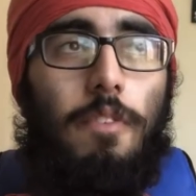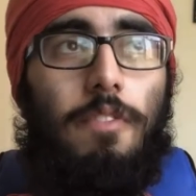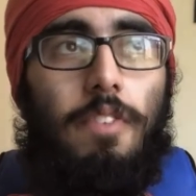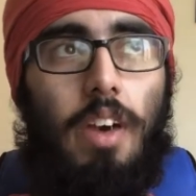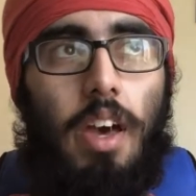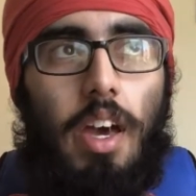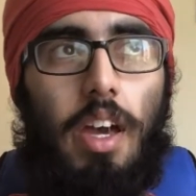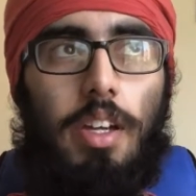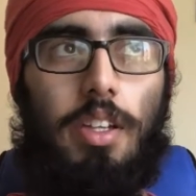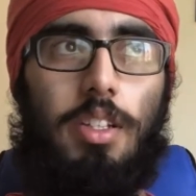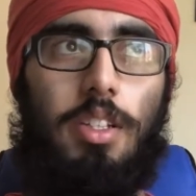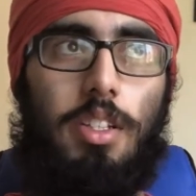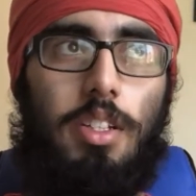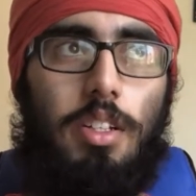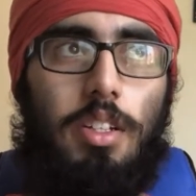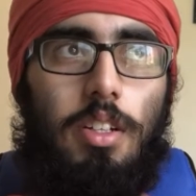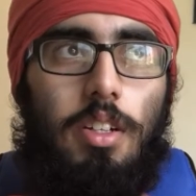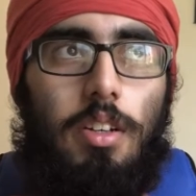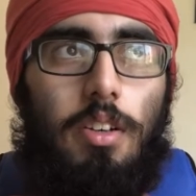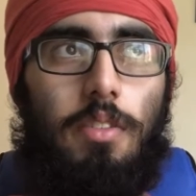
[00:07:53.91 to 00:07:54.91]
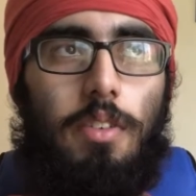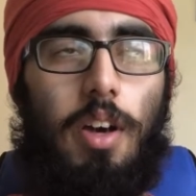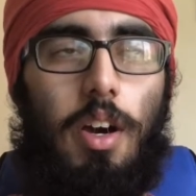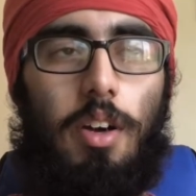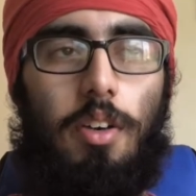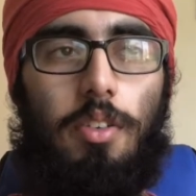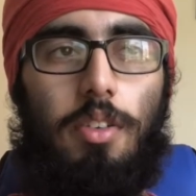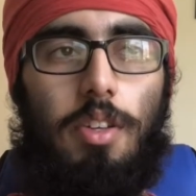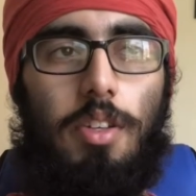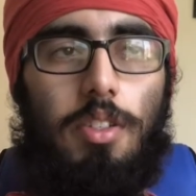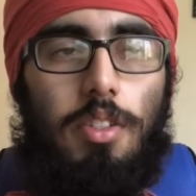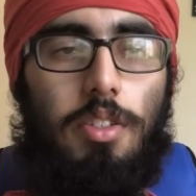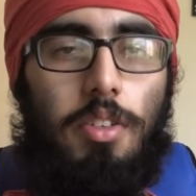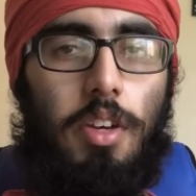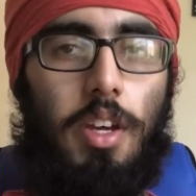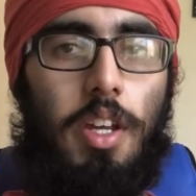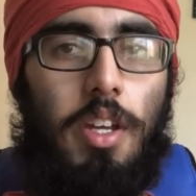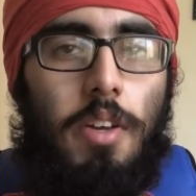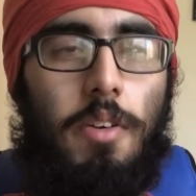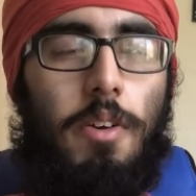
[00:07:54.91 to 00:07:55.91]
fact of how it is. So
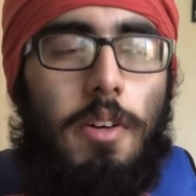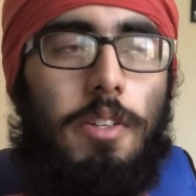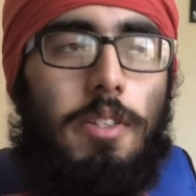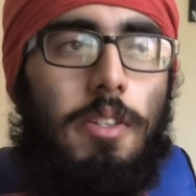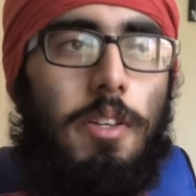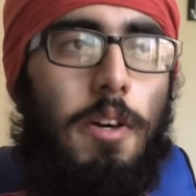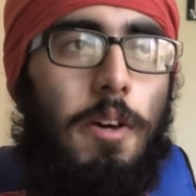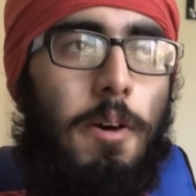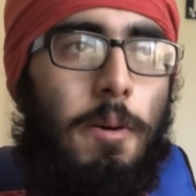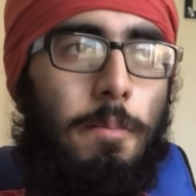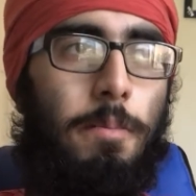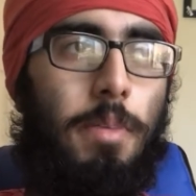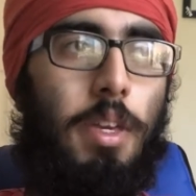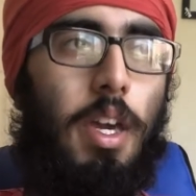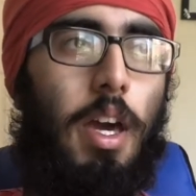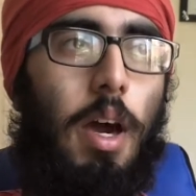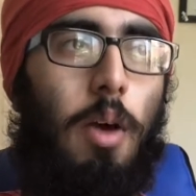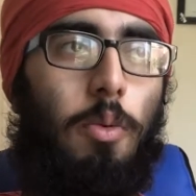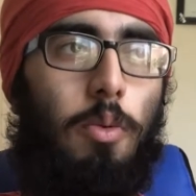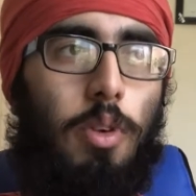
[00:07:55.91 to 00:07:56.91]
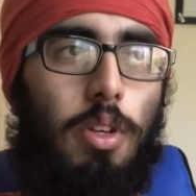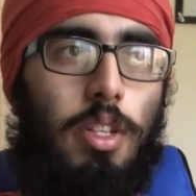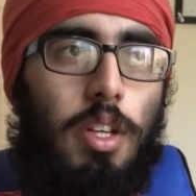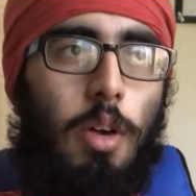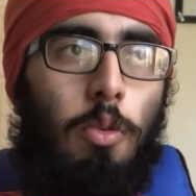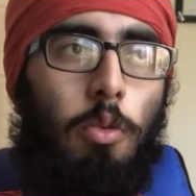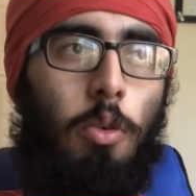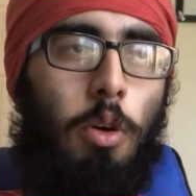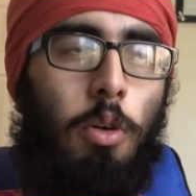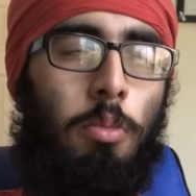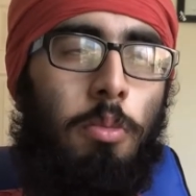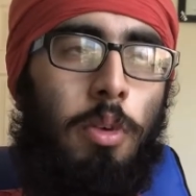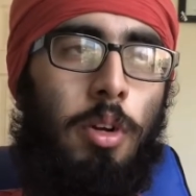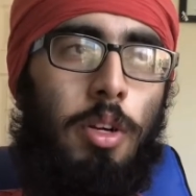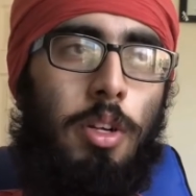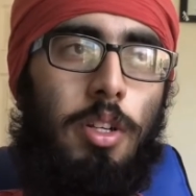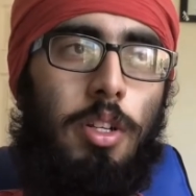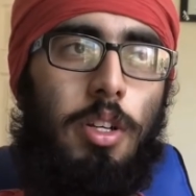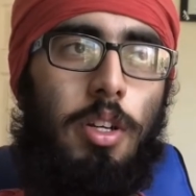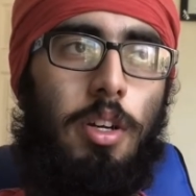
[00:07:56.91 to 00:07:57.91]
anyways, yeah, I worked at
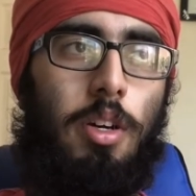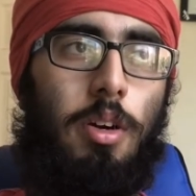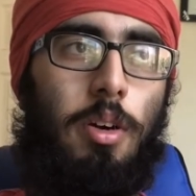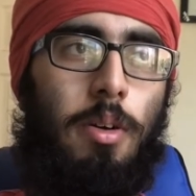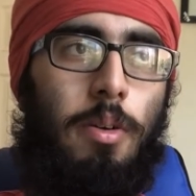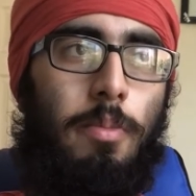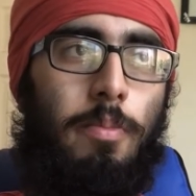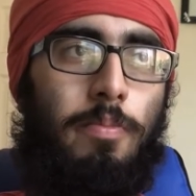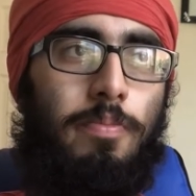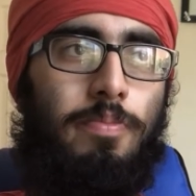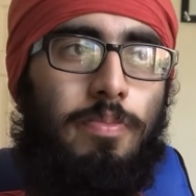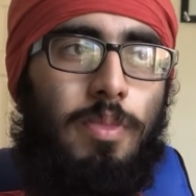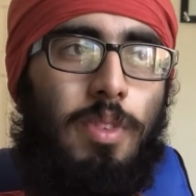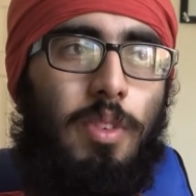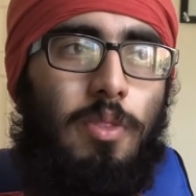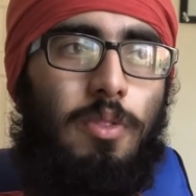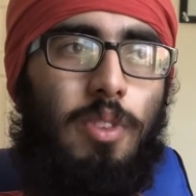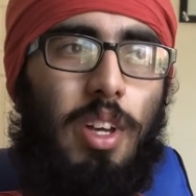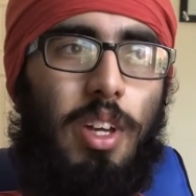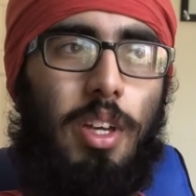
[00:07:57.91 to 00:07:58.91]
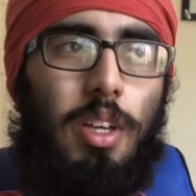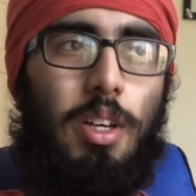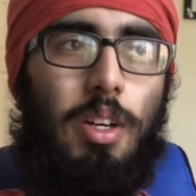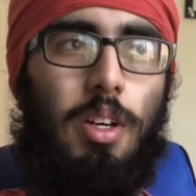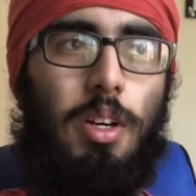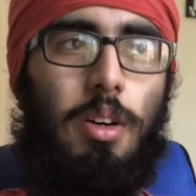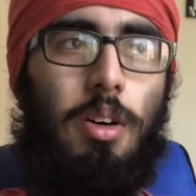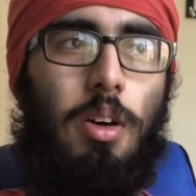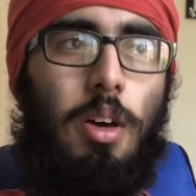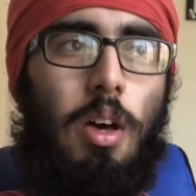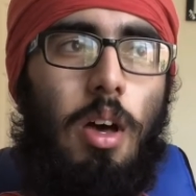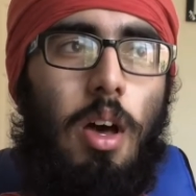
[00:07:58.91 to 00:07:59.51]
Walmart for like a